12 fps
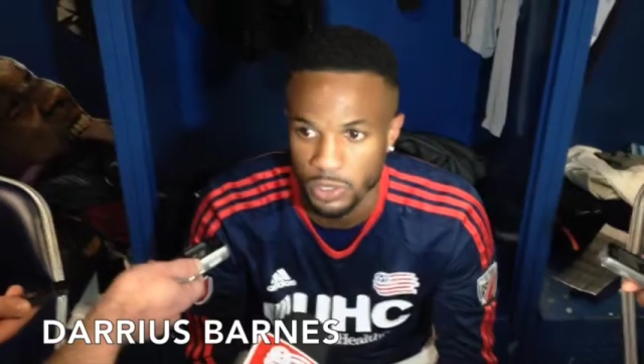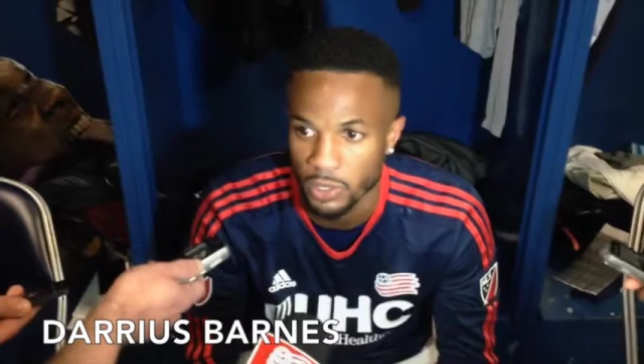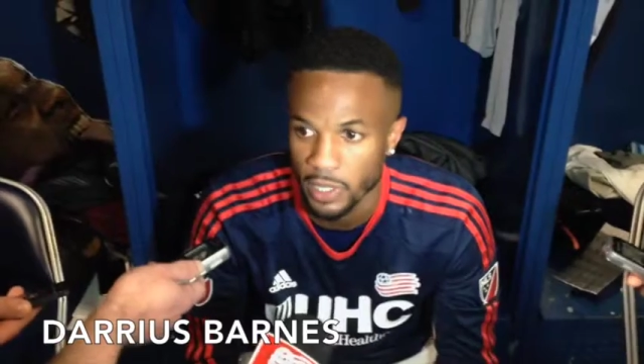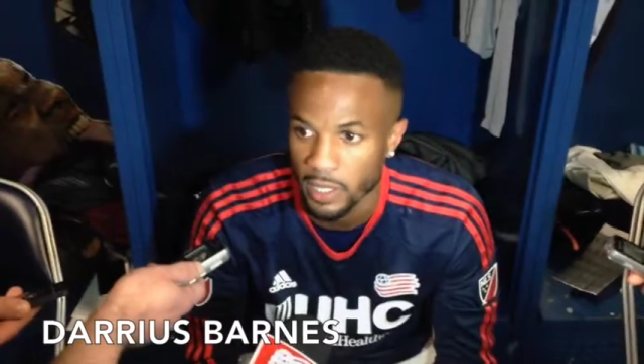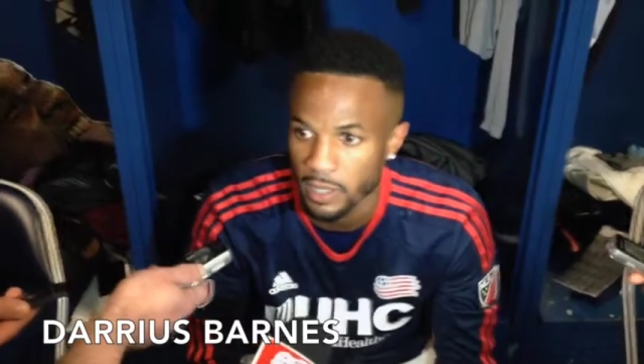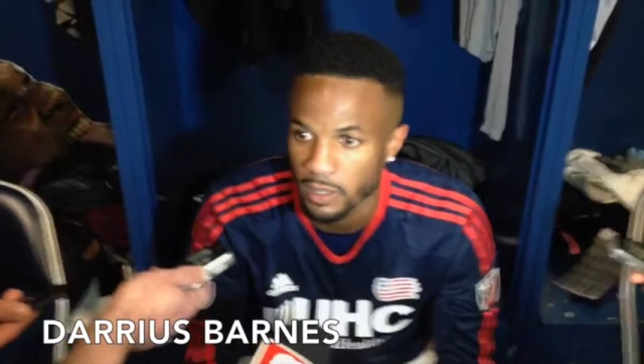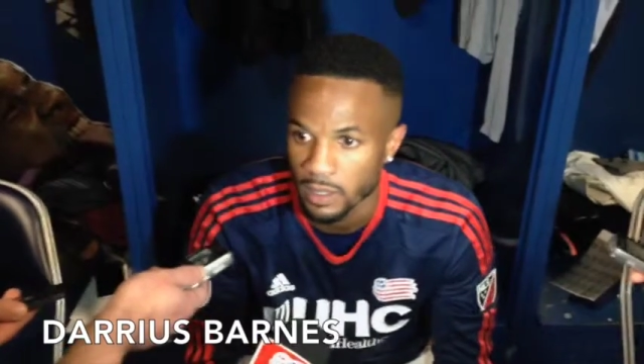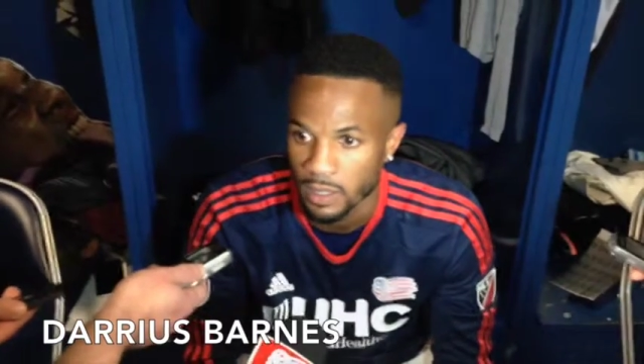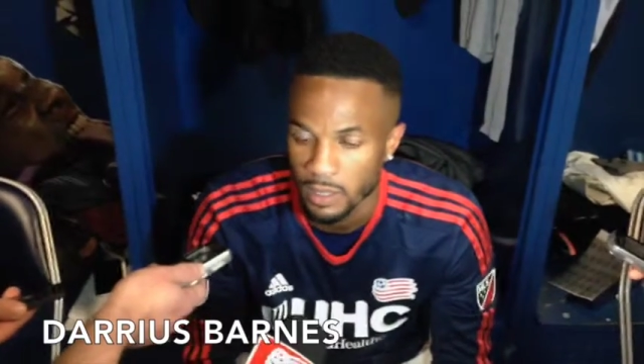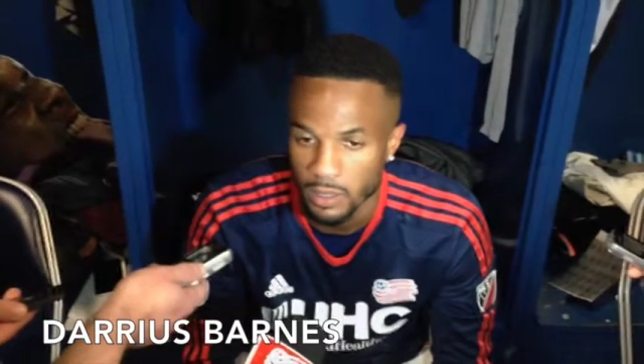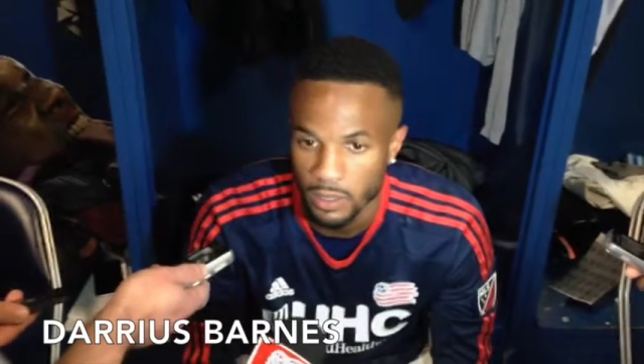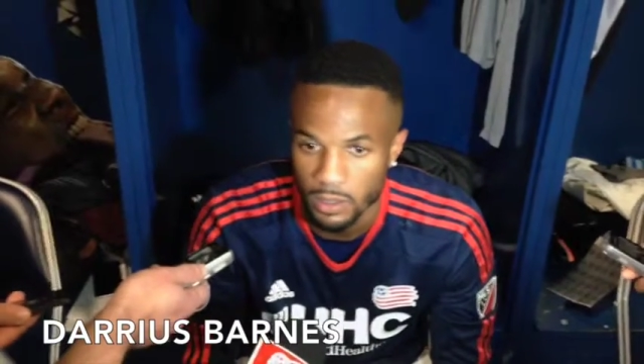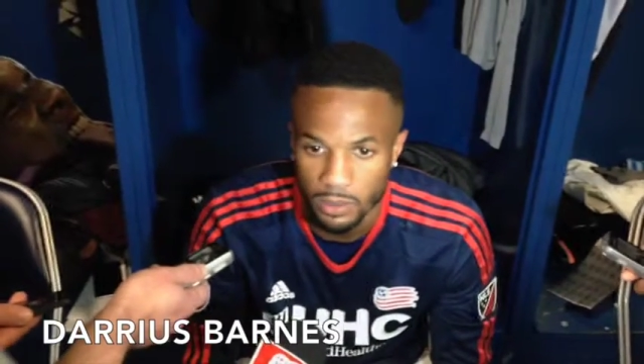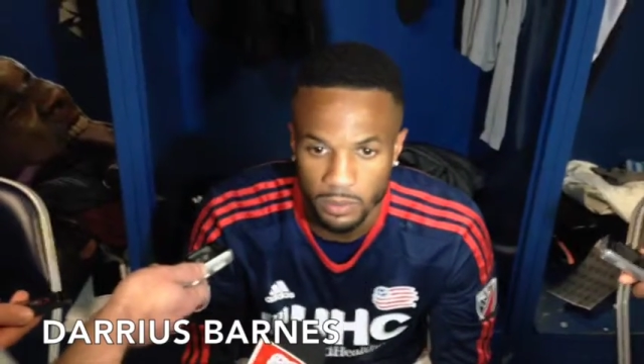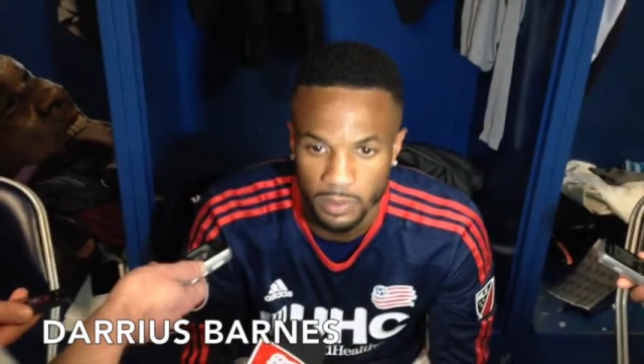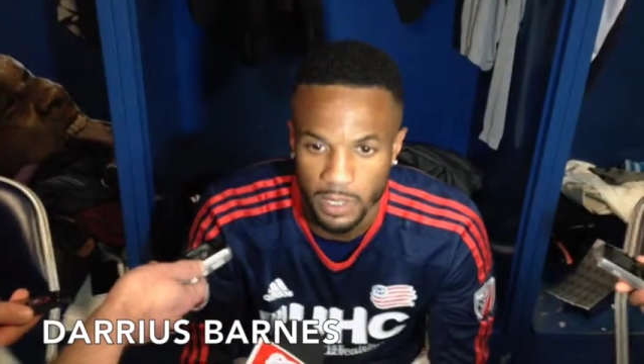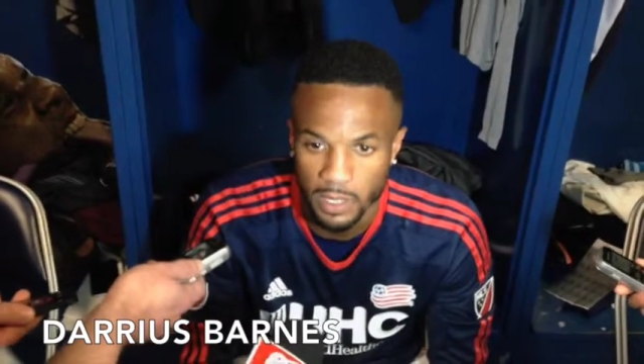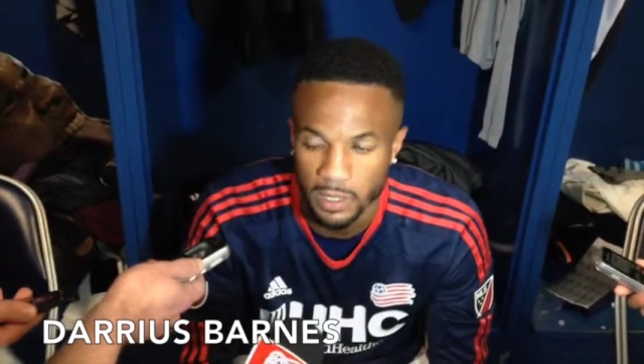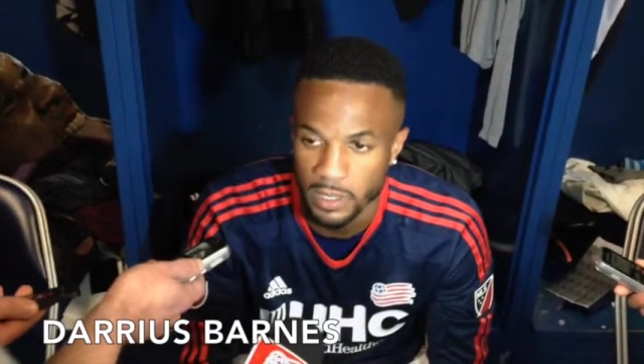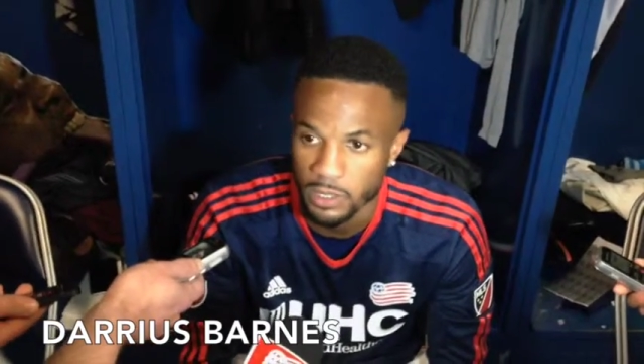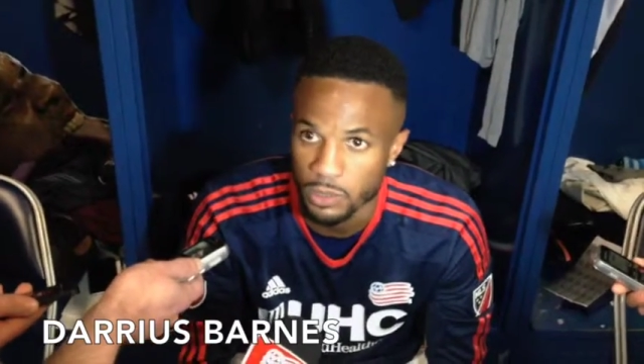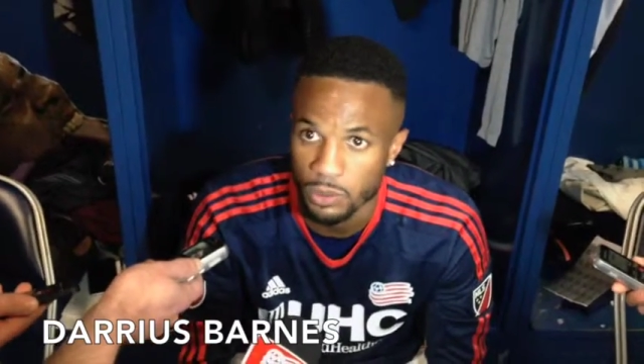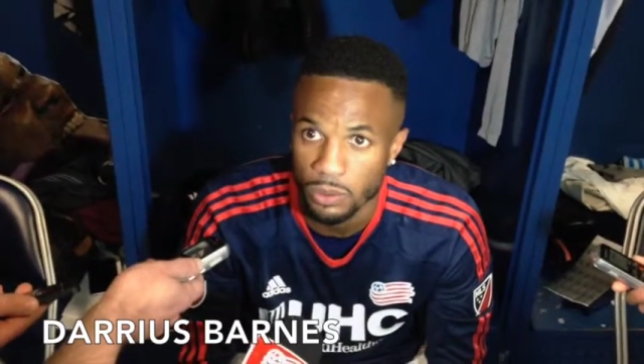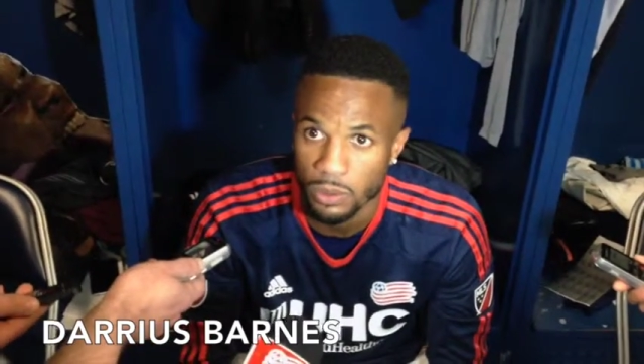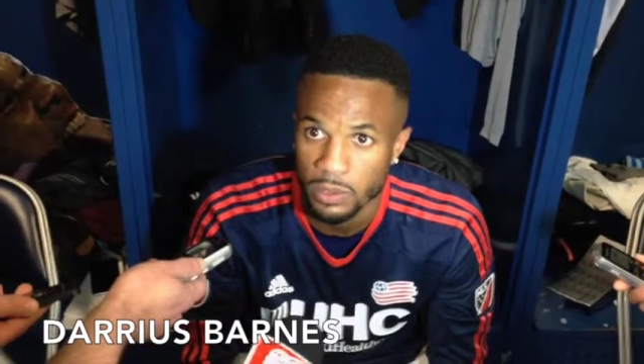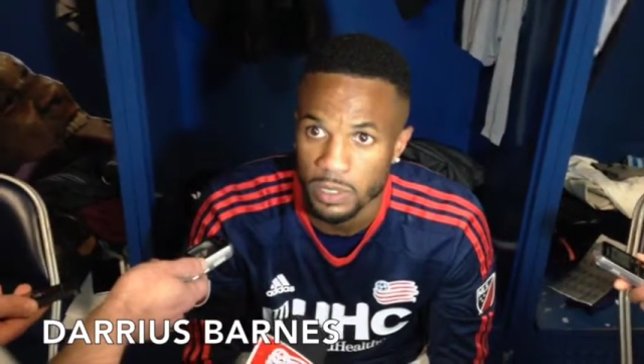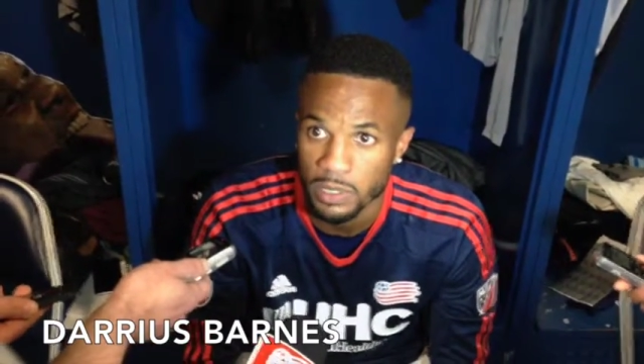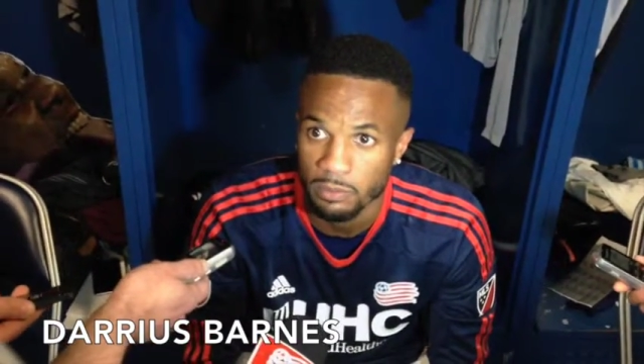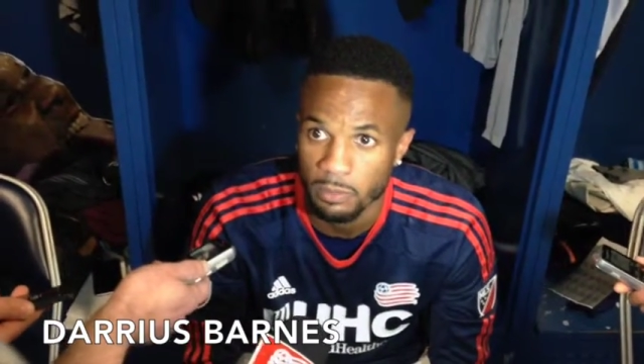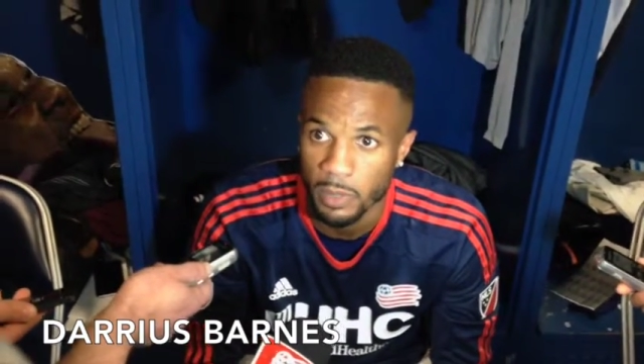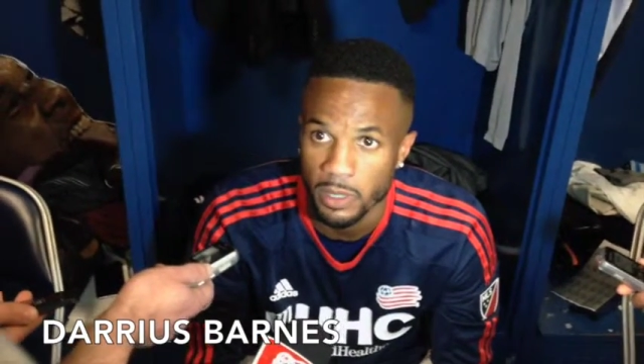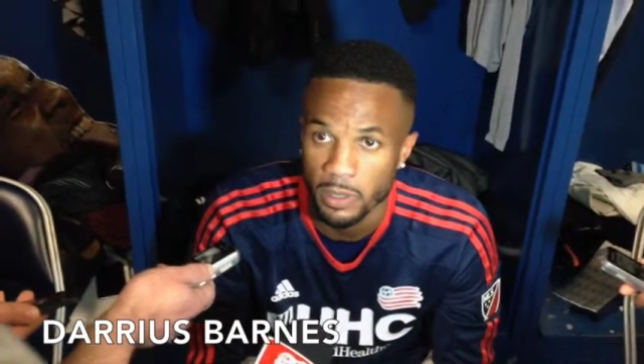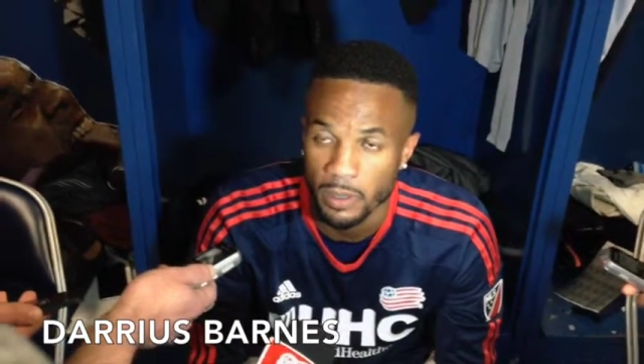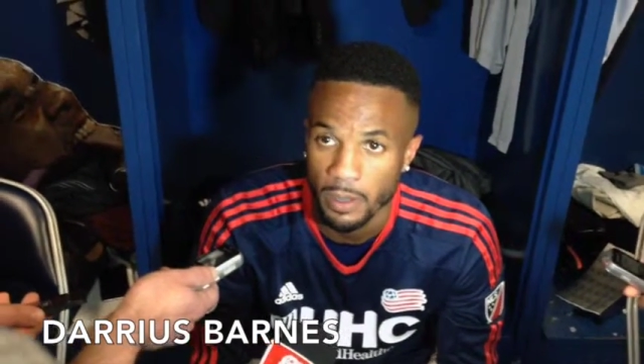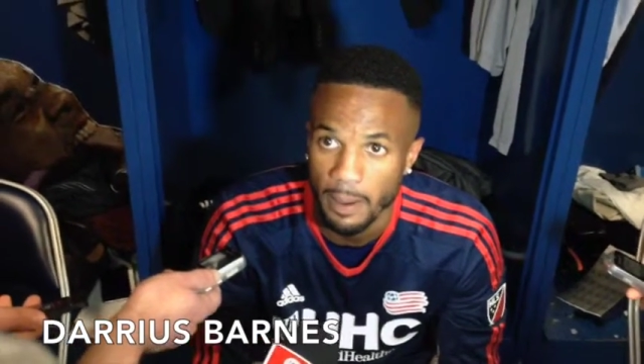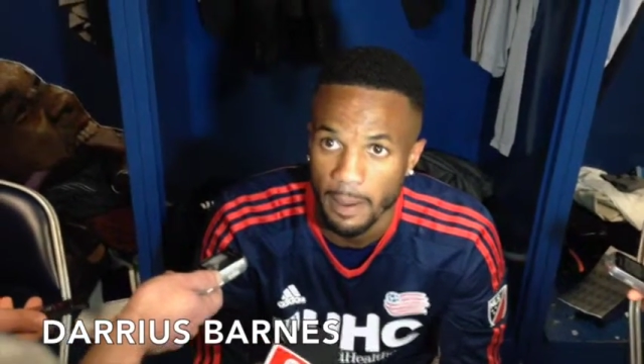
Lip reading: was great. And, you know, Kellen getting 2 goals is even better.